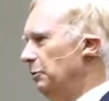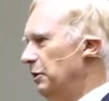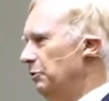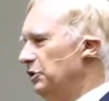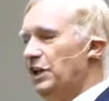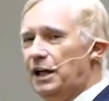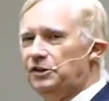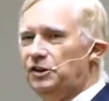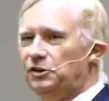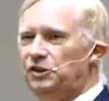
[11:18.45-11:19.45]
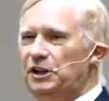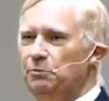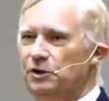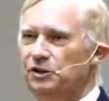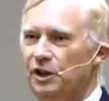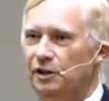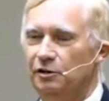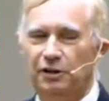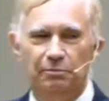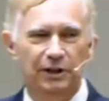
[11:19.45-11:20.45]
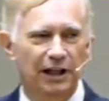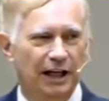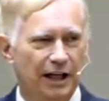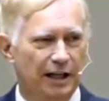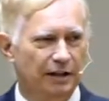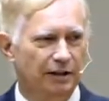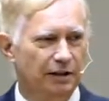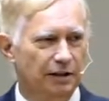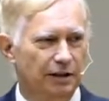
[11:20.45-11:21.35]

But when it was not so steep, we started creeping ahead.